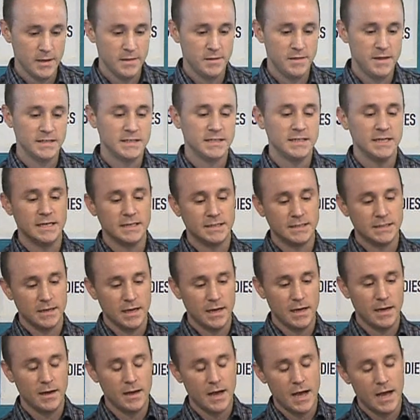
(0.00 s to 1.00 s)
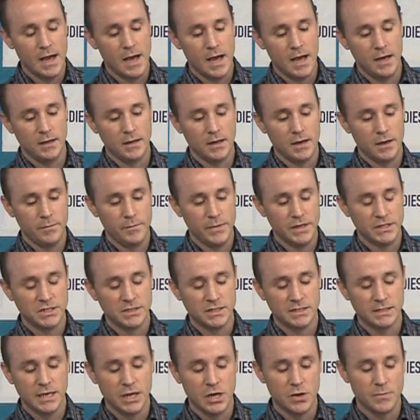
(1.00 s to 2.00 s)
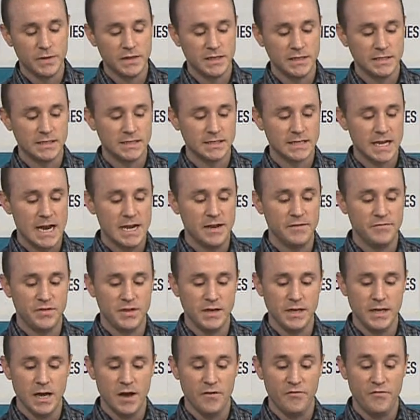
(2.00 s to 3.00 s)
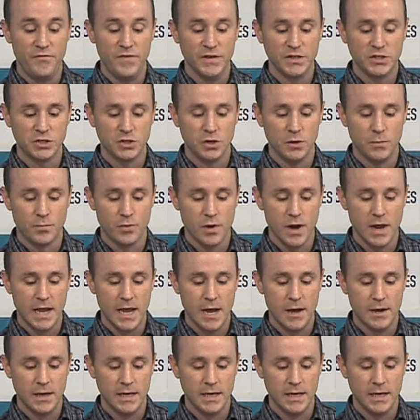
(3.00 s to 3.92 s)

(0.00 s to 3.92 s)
this is, I'll mention this later, but this is kind of the official Breakout